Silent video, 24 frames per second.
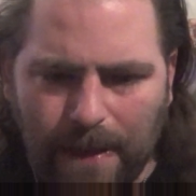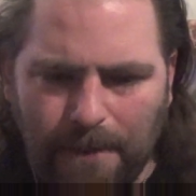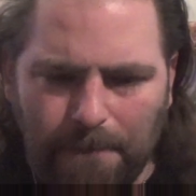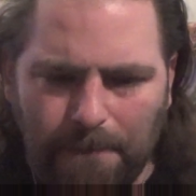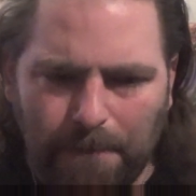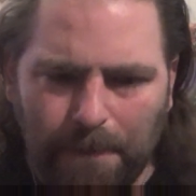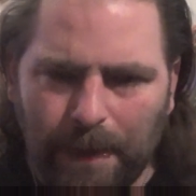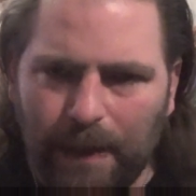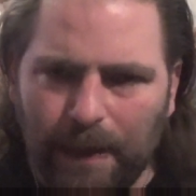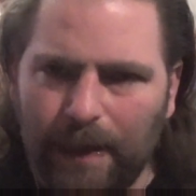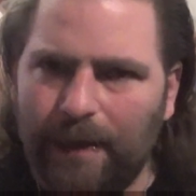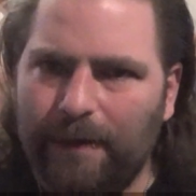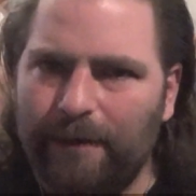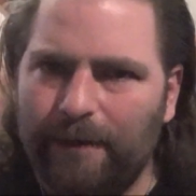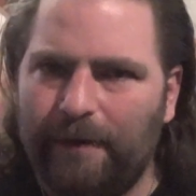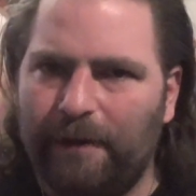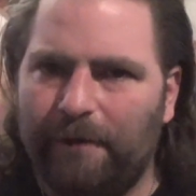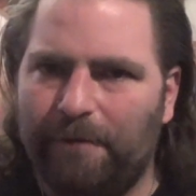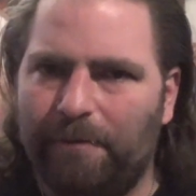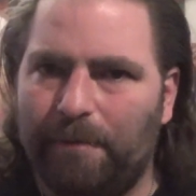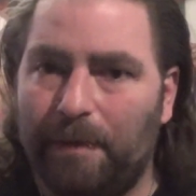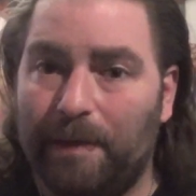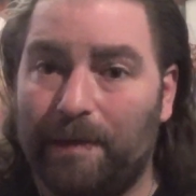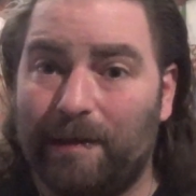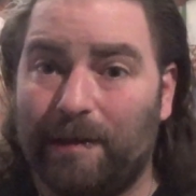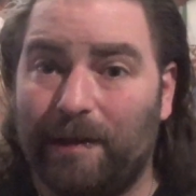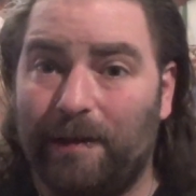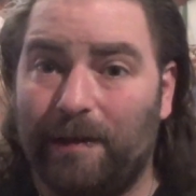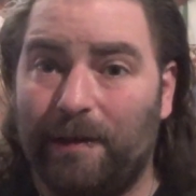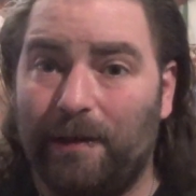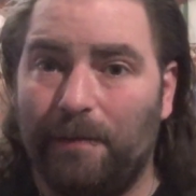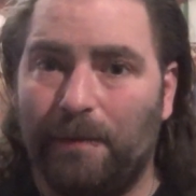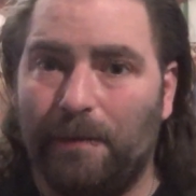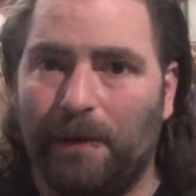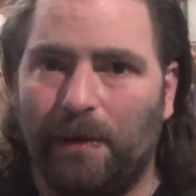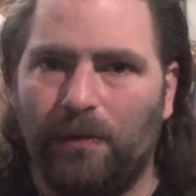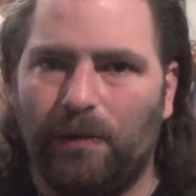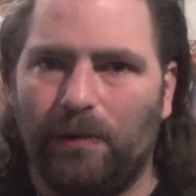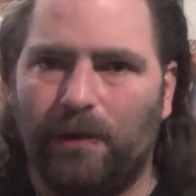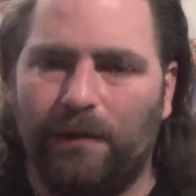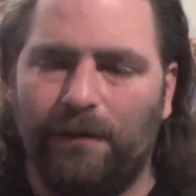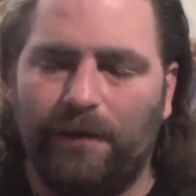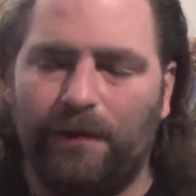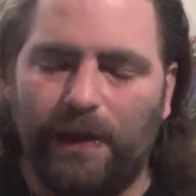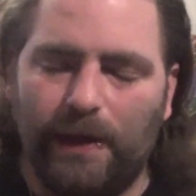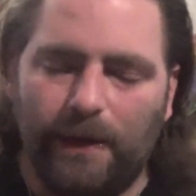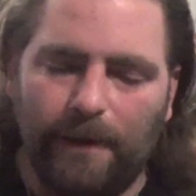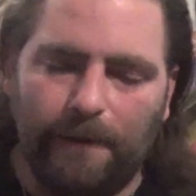Plenty of biscuity malt in
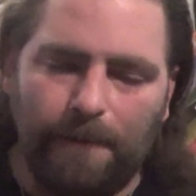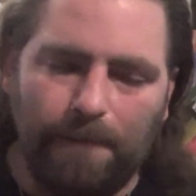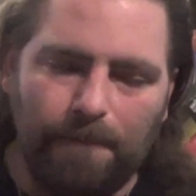there.